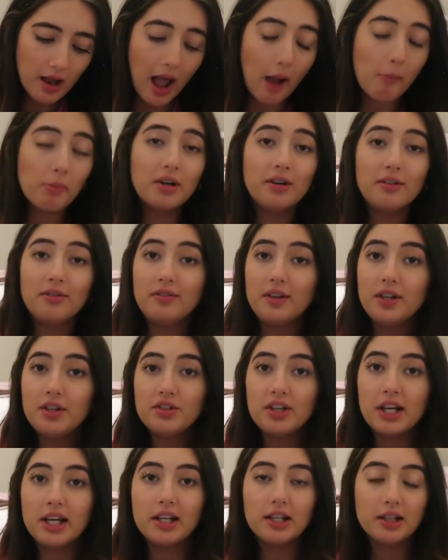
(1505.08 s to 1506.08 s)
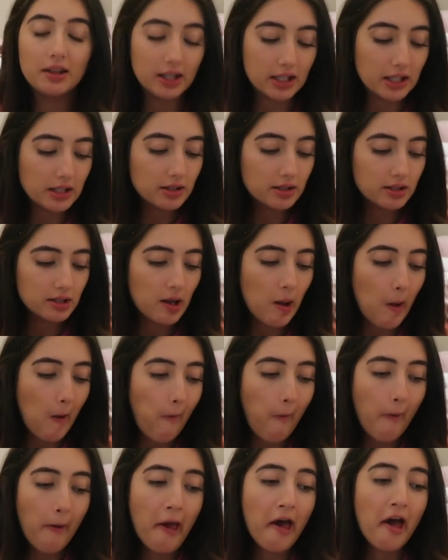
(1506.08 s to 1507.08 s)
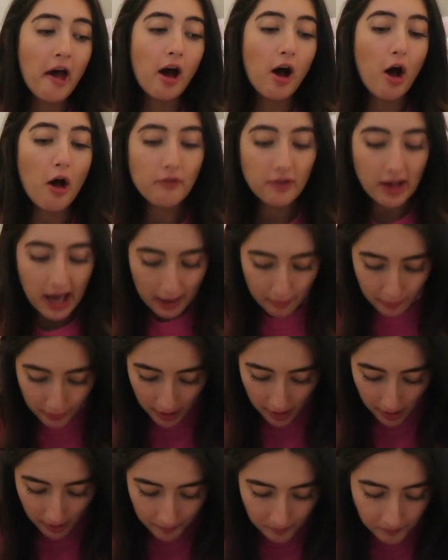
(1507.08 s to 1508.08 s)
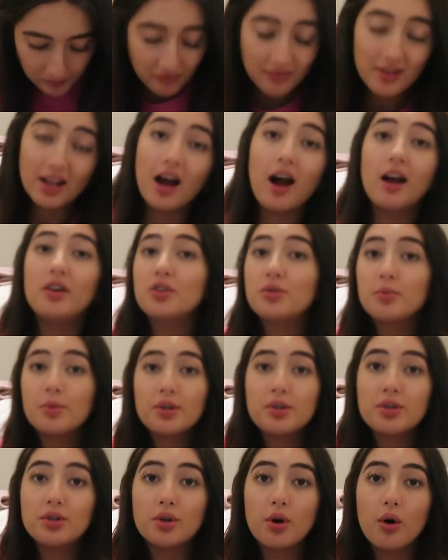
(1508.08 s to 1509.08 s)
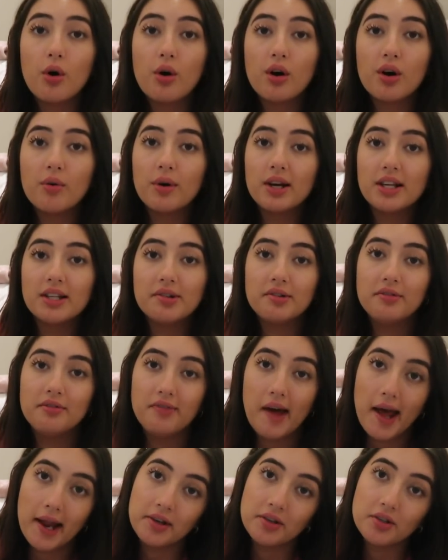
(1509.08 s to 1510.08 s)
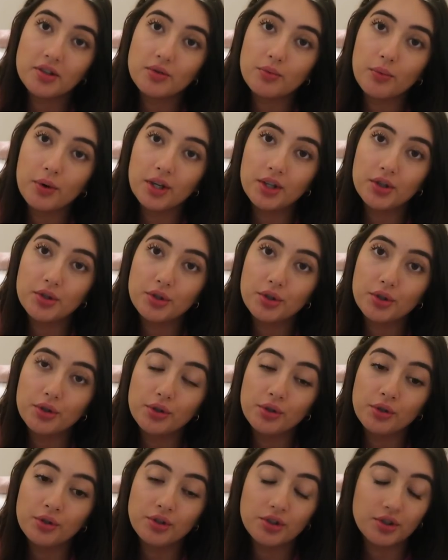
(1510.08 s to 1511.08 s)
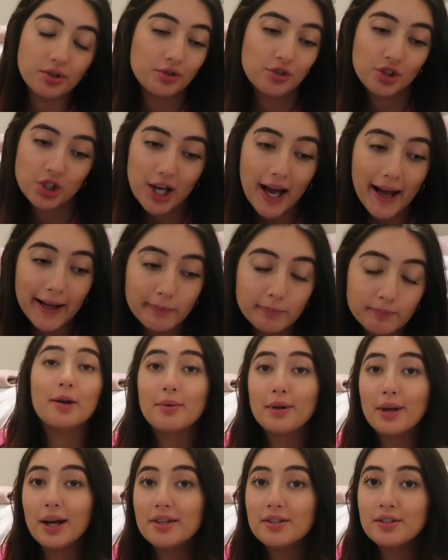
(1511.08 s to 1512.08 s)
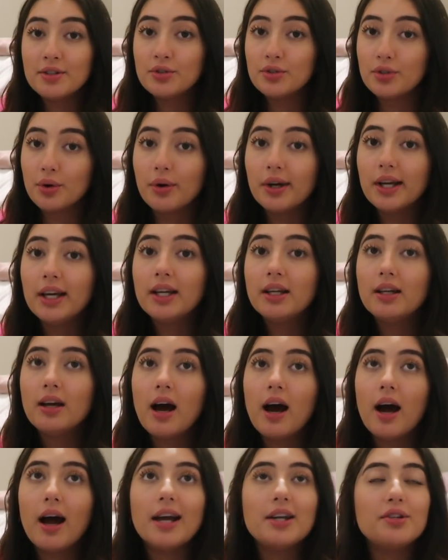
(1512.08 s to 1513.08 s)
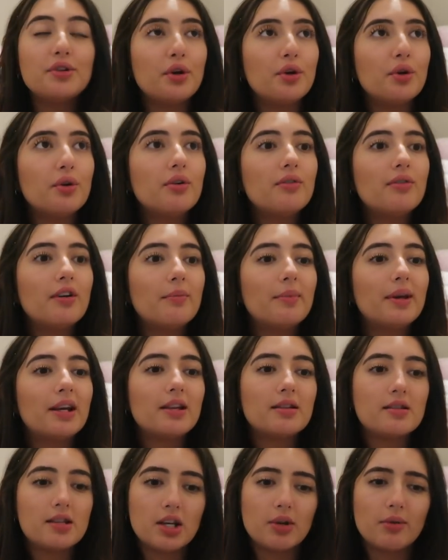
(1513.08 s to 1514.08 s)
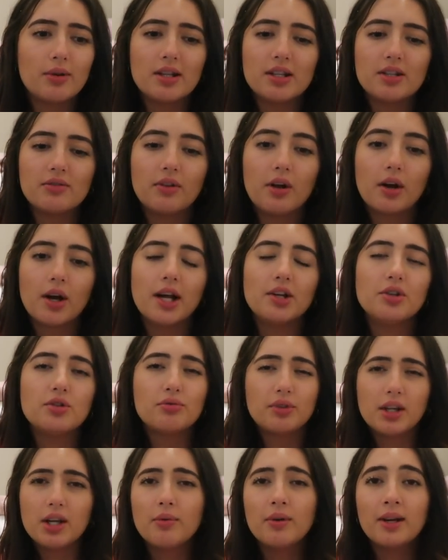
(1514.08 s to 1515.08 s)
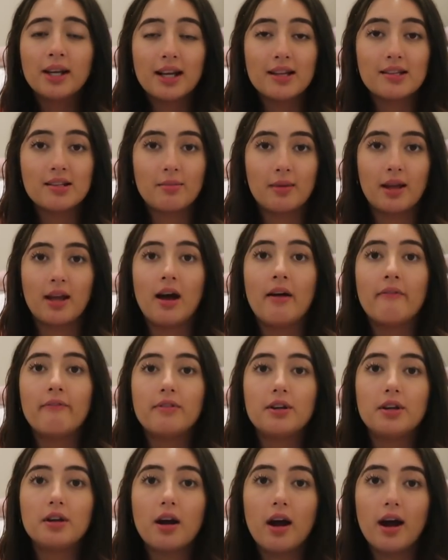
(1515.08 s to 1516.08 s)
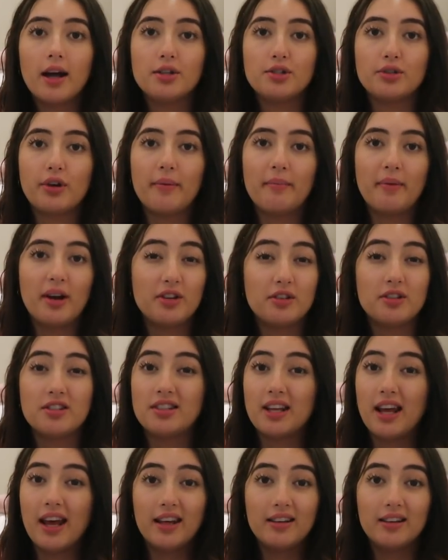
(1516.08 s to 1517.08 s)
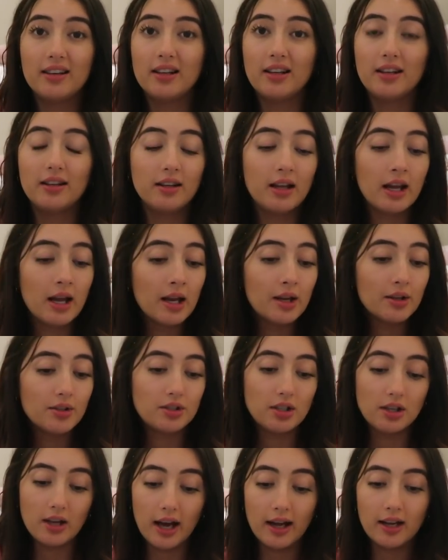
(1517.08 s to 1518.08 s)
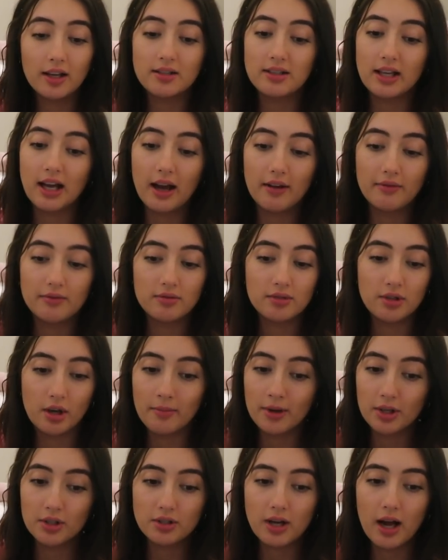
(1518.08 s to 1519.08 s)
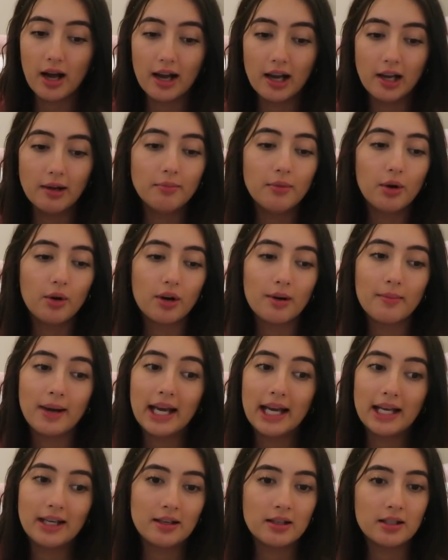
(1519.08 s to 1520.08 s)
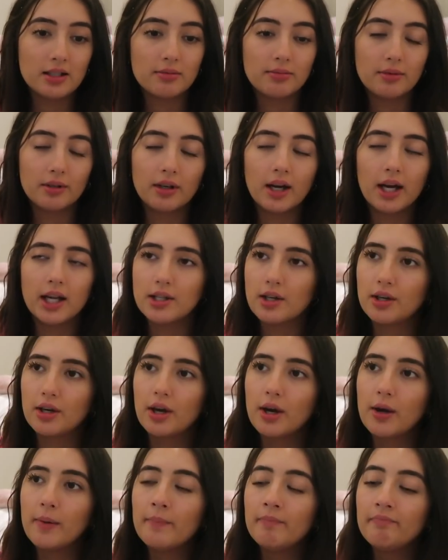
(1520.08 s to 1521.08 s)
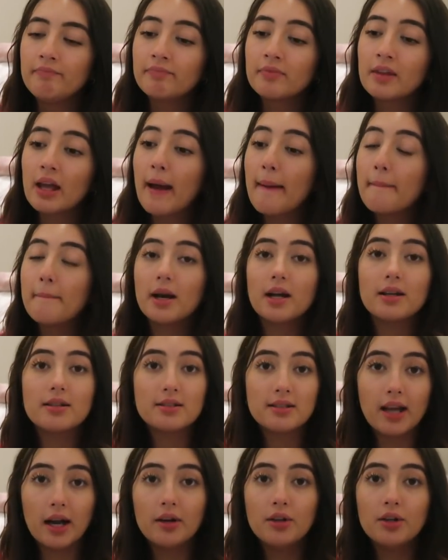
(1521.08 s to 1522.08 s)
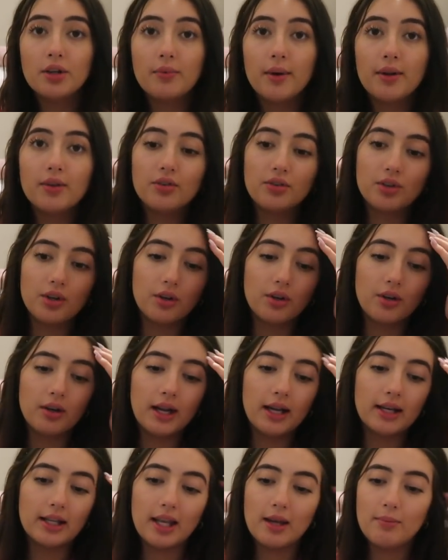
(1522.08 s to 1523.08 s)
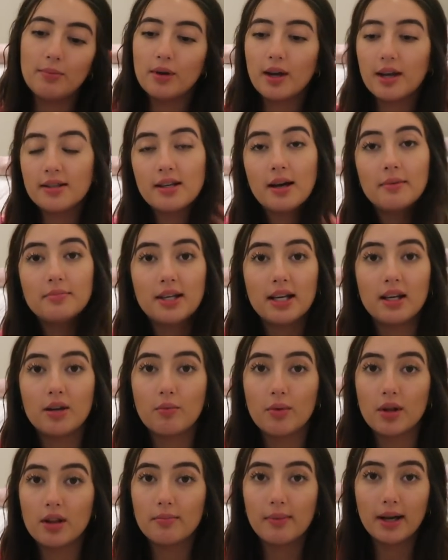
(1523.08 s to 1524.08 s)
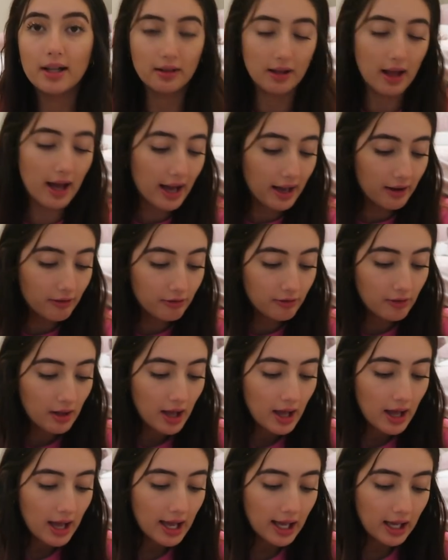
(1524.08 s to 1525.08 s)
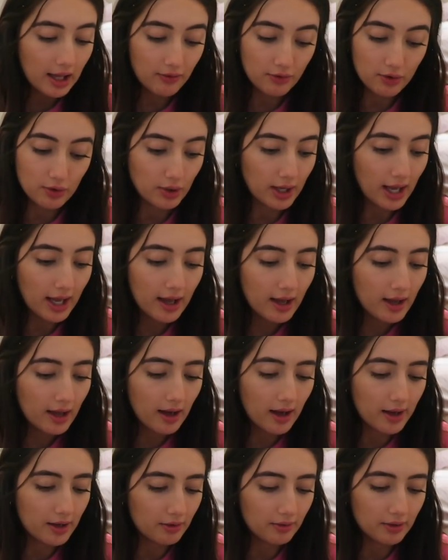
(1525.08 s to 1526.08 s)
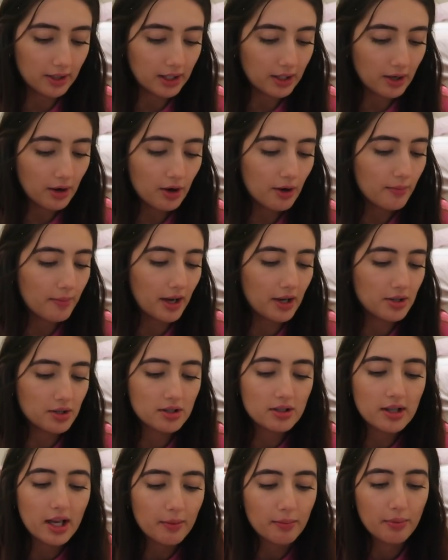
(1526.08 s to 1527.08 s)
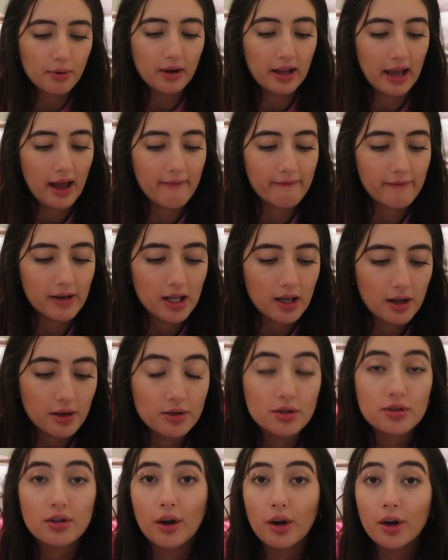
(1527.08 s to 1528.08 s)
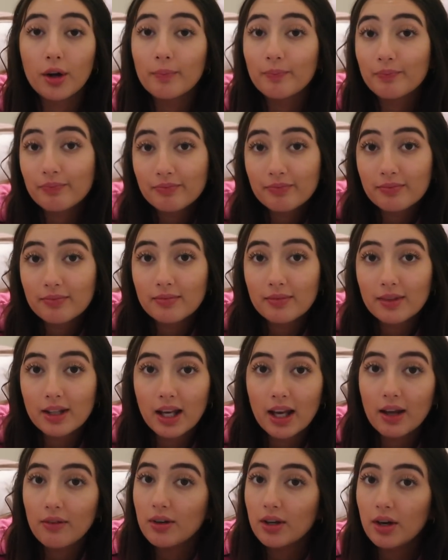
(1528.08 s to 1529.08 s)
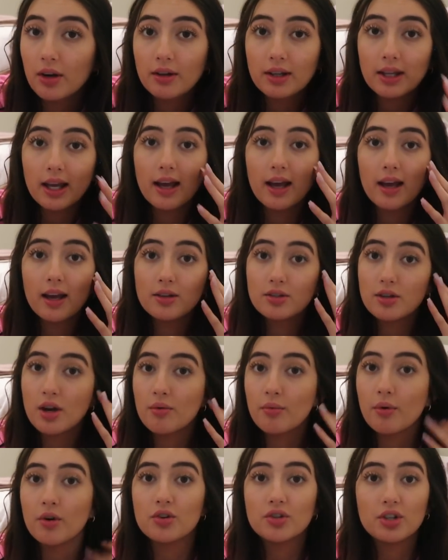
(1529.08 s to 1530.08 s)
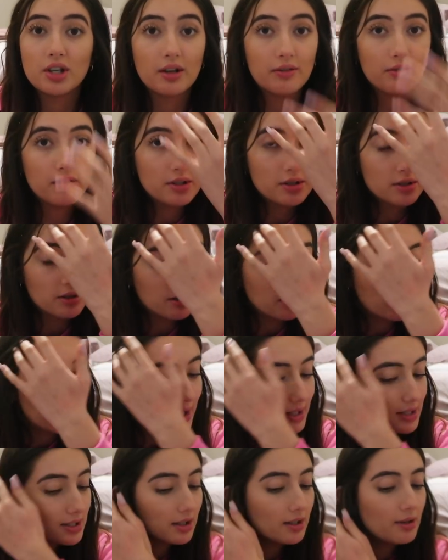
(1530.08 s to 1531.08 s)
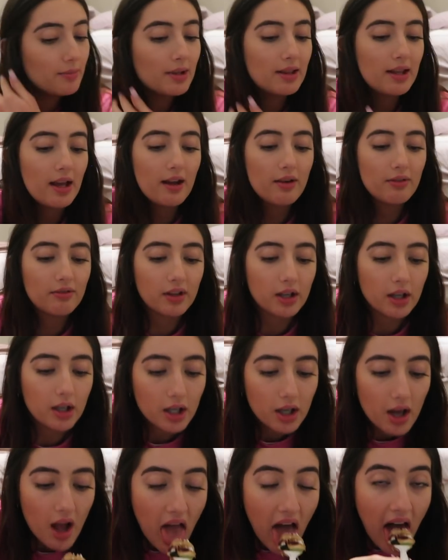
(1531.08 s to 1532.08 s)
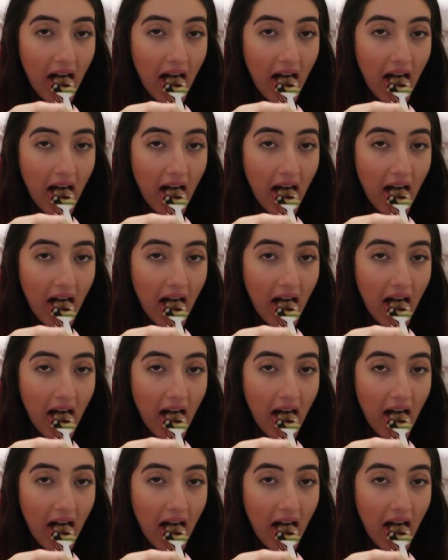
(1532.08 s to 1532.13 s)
I'm going to finish eating this off camera. I just wanted to talk, wanted to vent, wanted to just chat. I hope you guys enjoyed. I don't know if I'll be continuing this vlog. I just really want to get something up for you guys, so I might just edit it tonight because I have so much time, or I might edit it tomorrow, I don't know. But I'll start a new one soon and keep you guys updated with my life. If you care, I don't really know, but I just like putting out videos, so if you don't care, don't watch it. If you do, it's going to be there for you.